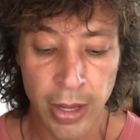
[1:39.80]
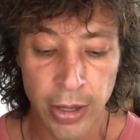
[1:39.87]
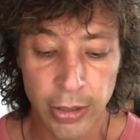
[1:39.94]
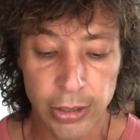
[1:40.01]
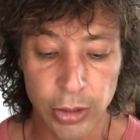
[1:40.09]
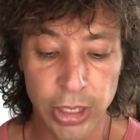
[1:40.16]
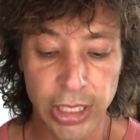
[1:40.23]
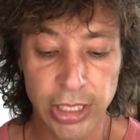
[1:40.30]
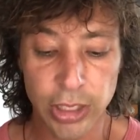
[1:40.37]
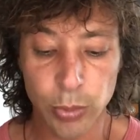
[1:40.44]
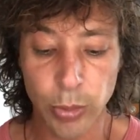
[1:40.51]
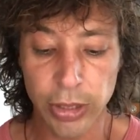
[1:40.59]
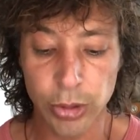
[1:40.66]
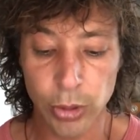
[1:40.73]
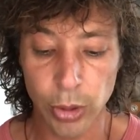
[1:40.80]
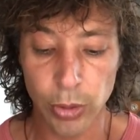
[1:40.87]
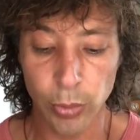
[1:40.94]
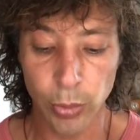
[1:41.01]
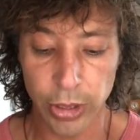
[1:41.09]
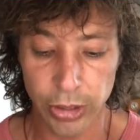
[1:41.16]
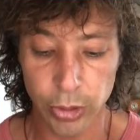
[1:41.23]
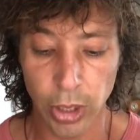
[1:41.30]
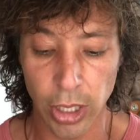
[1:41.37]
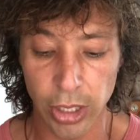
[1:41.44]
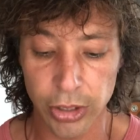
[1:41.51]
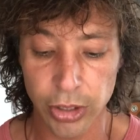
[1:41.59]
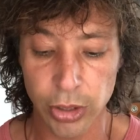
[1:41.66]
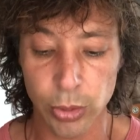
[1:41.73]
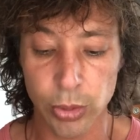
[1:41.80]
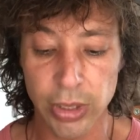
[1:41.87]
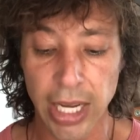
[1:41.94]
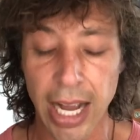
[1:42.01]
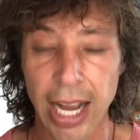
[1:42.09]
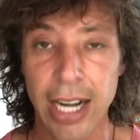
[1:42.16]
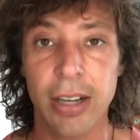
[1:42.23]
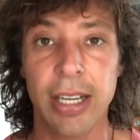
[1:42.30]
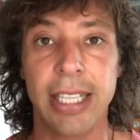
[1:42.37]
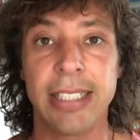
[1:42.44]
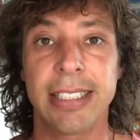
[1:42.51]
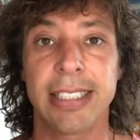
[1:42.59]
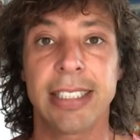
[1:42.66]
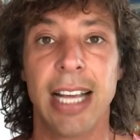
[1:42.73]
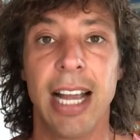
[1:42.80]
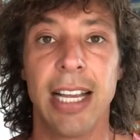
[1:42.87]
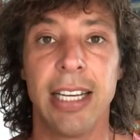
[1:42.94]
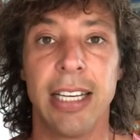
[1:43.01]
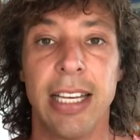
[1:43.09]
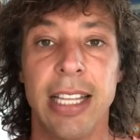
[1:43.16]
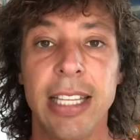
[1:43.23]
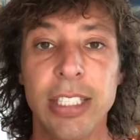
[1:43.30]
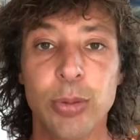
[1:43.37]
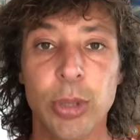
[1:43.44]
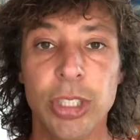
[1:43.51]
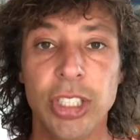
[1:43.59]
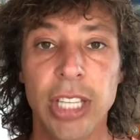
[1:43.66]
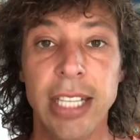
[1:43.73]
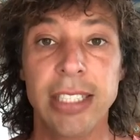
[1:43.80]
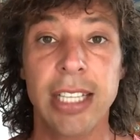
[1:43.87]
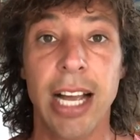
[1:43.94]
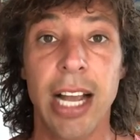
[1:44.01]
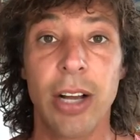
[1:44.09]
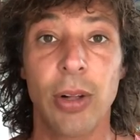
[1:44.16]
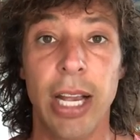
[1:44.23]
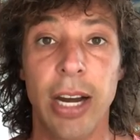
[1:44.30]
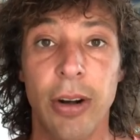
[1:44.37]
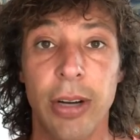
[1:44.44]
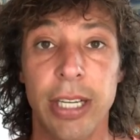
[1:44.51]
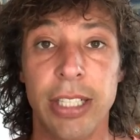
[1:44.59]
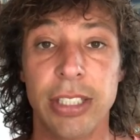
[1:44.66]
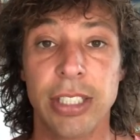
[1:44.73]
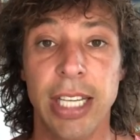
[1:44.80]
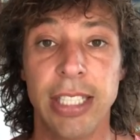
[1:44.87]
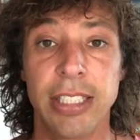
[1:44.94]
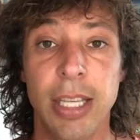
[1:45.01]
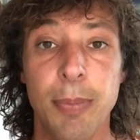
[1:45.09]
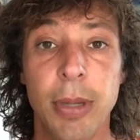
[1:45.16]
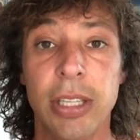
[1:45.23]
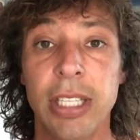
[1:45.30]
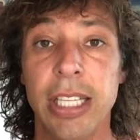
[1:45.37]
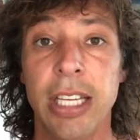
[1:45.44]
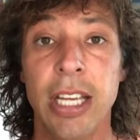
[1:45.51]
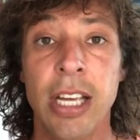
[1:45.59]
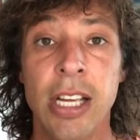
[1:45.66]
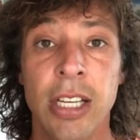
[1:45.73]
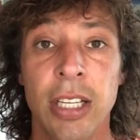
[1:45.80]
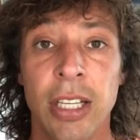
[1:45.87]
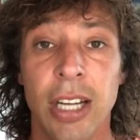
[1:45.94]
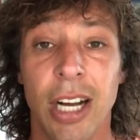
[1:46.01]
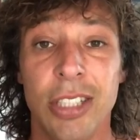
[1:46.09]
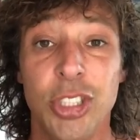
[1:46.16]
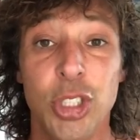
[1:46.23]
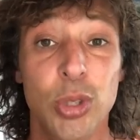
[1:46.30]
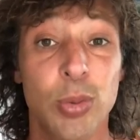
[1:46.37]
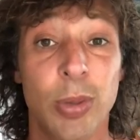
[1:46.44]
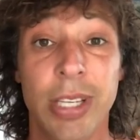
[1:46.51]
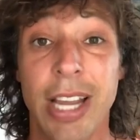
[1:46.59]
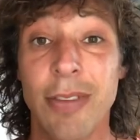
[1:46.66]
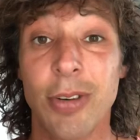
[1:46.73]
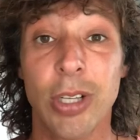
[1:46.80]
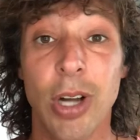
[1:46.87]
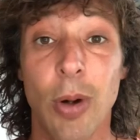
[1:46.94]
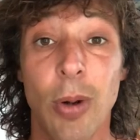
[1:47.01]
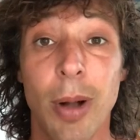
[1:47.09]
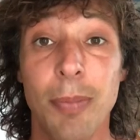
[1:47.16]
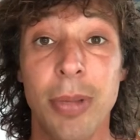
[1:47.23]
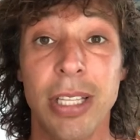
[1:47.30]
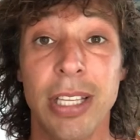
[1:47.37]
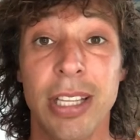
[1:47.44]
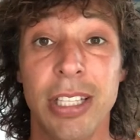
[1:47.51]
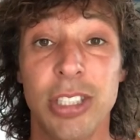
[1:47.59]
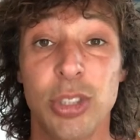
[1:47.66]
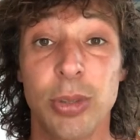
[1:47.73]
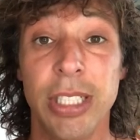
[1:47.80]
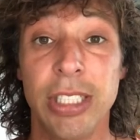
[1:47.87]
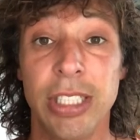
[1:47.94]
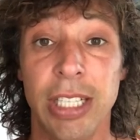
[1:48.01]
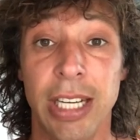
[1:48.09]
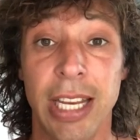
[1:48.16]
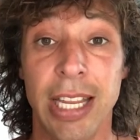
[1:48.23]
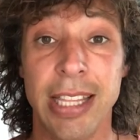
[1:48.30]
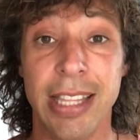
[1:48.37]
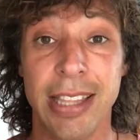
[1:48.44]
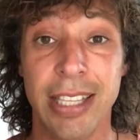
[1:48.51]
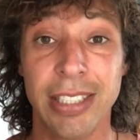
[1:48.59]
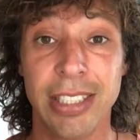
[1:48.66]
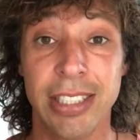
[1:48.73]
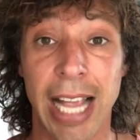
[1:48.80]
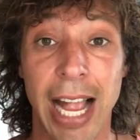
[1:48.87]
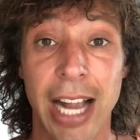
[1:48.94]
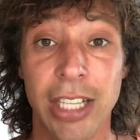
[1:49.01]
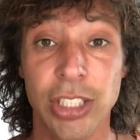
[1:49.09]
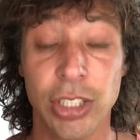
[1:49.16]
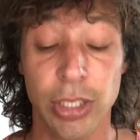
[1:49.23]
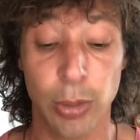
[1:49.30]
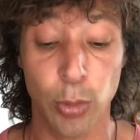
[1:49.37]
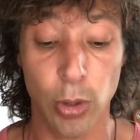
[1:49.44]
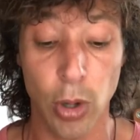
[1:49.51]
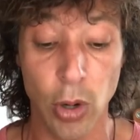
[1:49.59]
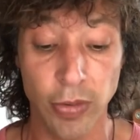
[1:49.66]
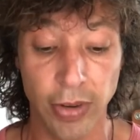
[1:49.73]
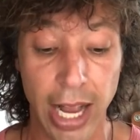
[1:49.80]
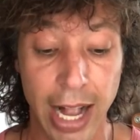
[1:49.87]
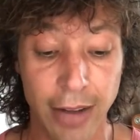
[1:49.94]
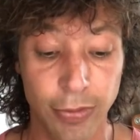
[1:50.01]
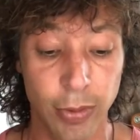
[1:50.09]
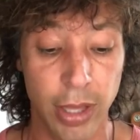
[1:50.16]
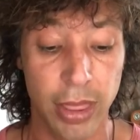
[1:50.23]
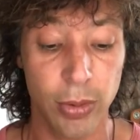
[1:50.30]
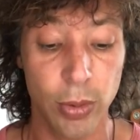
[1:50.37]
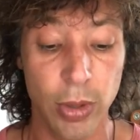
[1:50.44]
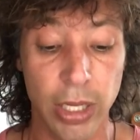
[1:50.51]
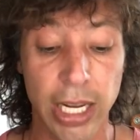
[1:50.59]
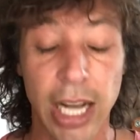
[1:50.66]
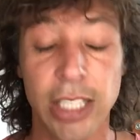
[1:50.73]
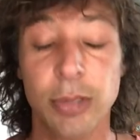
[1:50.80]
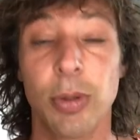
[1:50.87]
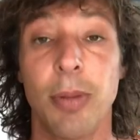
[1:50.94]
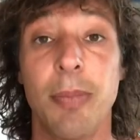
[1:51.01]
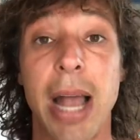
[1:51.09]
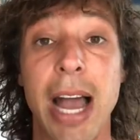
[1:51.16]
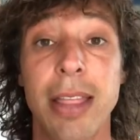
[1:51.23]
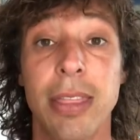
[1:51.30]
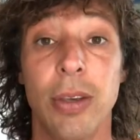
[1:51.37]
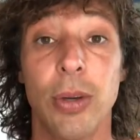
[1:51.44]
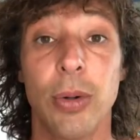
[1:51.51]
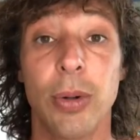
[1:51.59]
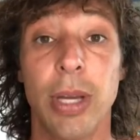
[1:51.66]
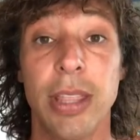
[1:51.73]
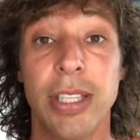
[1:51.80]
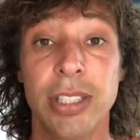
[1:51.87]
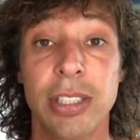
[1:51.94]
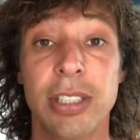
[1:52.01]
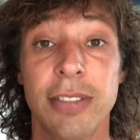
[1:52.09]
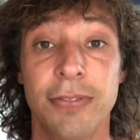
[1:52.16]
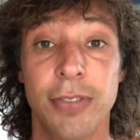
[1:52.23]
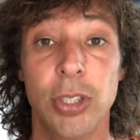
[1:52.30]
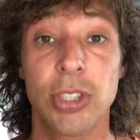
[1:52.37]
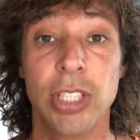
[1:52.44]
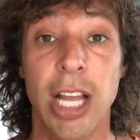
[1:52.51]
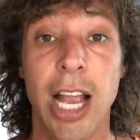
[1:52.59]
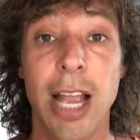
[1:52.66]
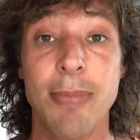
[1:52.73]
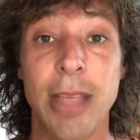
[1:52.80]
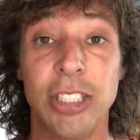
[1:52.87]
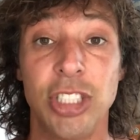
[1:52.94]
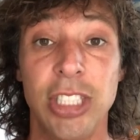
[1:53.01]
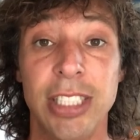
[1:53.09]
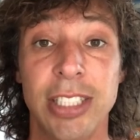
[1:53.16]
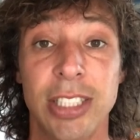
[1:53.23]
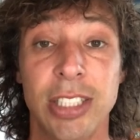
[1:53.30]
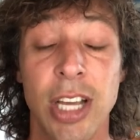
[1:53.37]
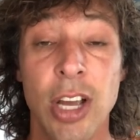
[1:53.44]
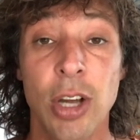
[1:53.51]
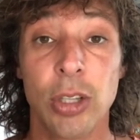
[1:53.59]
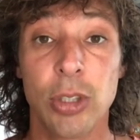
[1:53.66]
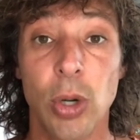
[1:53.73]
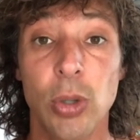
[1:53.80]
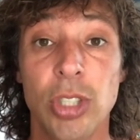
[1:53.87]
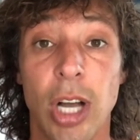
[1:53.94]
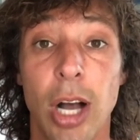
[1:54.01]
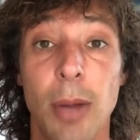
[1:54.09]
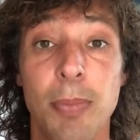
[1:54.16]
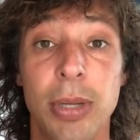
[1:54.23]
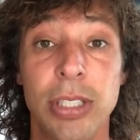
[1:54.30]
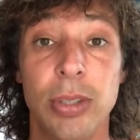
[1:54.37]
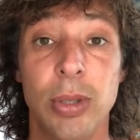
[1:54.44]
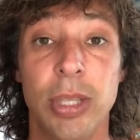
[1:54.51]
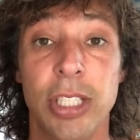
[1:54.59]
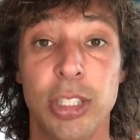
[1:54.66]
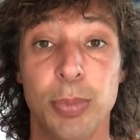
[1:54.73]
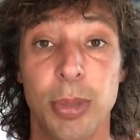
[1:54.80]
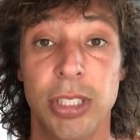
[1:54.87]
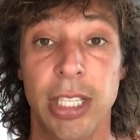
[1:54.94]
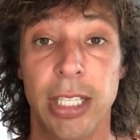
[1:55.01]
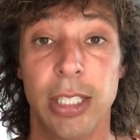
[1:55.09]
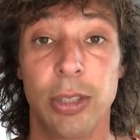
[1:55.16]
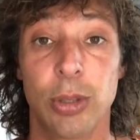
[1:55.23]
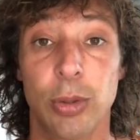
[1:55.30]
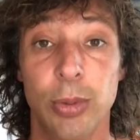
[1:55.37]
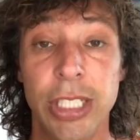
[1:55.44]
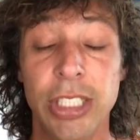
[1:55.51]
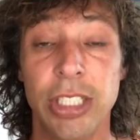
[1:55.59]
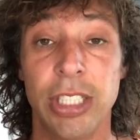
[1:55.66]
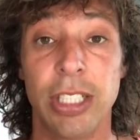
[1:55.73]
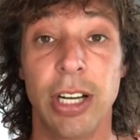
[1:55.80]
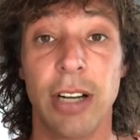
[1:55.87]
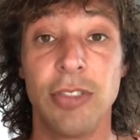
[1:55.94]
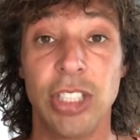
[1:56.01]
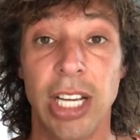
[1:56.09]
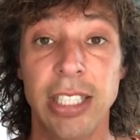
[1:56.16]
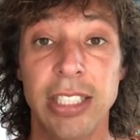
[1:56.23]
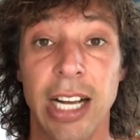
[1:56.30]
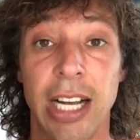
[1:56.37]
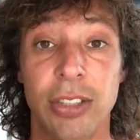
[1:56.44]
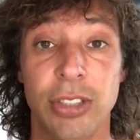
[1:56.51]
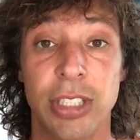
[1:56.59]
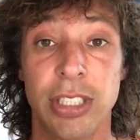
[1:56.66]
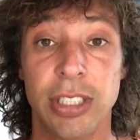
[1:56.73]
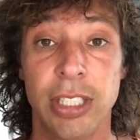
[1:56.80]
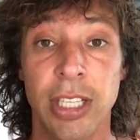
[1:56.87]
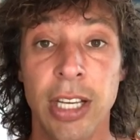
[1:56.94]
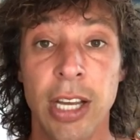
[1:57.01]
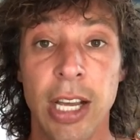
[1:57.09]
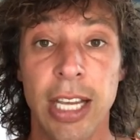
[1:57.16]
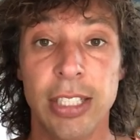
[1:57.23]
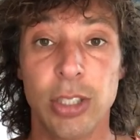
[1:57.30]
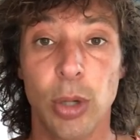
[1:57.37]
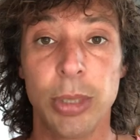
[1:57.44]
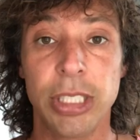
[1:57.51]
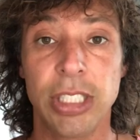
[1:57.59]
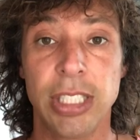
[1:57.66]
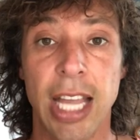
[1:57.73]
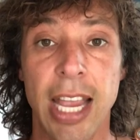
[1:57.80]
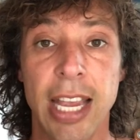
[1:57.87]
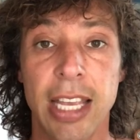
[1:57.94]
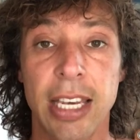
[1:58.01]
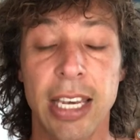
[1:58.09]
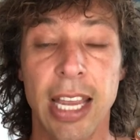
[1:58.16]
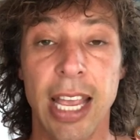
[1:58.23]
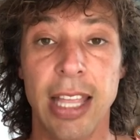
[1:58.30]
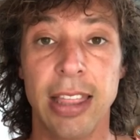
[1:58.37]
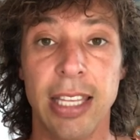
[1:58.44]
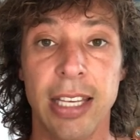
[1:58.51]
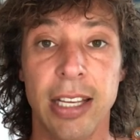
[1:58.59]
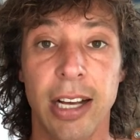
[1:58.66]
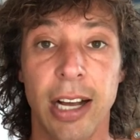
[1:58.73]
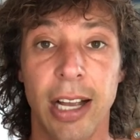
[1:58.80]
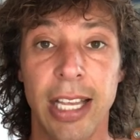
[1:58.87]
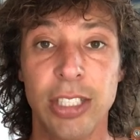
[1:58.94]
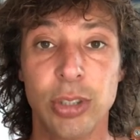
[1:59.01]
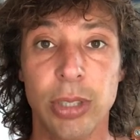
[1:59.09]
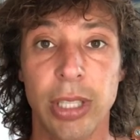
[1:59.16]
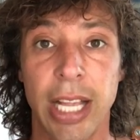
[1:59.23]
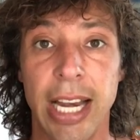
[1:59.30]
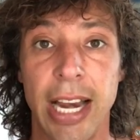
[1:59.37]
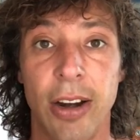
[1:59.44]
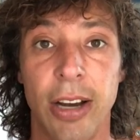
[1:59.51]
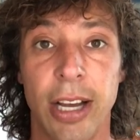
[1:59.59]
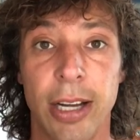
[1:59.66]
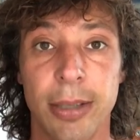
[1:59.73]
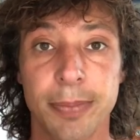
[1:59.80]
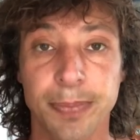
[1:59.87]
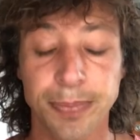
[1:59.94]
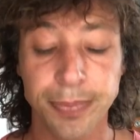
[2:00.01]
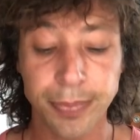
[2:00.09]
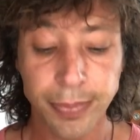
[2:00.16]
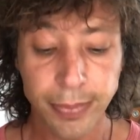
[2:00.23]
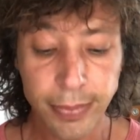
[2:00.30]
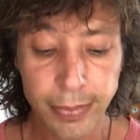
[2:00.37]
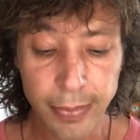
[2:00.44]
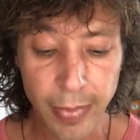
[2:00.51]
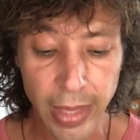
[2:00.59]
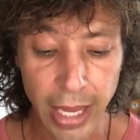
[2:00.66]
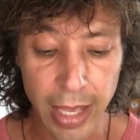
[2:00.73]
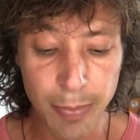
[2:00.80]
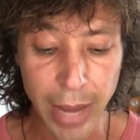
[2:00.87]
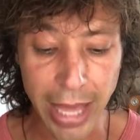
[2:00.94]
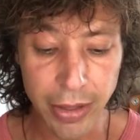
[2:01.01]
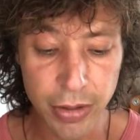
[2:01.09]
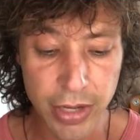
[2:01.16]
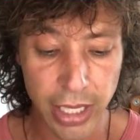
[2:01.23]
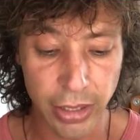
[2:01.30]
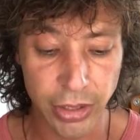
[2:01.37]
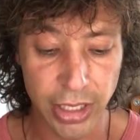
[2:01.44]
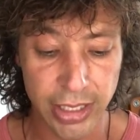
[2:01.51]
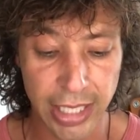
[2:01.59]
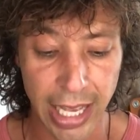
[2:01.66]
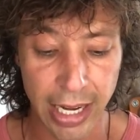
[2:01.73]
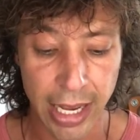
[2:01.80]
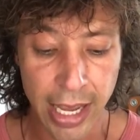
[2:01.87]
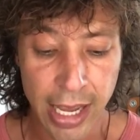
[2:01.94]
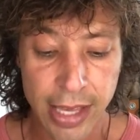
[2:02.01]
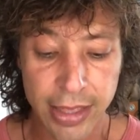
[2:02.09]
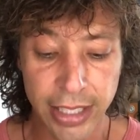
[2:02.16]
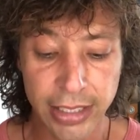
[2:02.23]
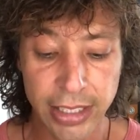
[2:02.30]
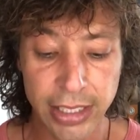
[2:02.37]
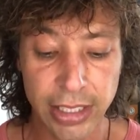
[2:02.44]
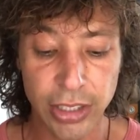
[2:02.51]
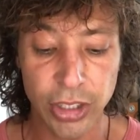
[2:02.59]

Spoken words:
So Jesus withdraws to Tyre and Sidon, and these were Gentile areas. And typically, Jews would never go up into this region. And this is actually, we're over halfway through the Gospel of Matthew. And this is the first time that Jesus goes up into this particular region of Gentiles. He's always staying in the Israelite area. And Matthew tells us that this isn't